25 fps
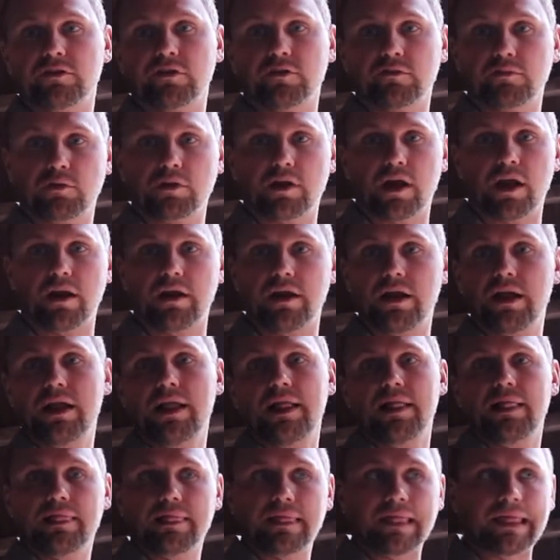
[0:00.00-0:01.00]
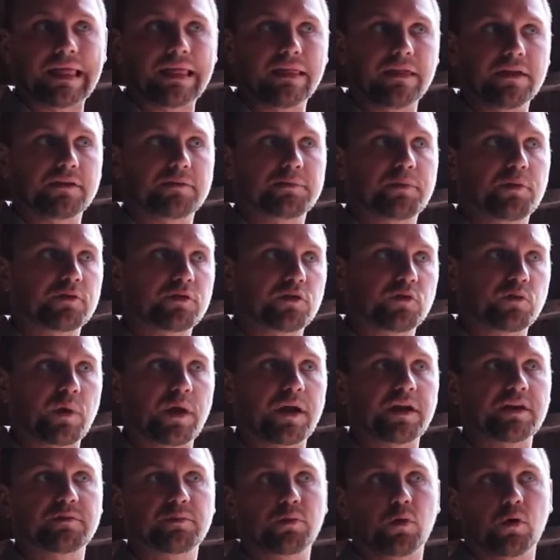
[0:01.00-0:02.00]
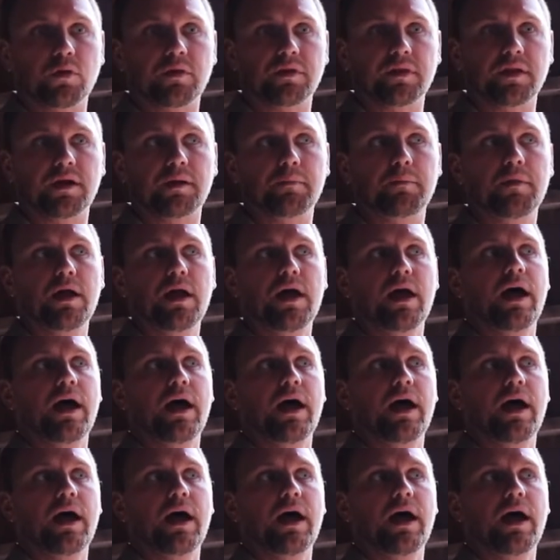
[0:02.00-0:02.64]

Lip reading: because we're not legally supposed to transport them.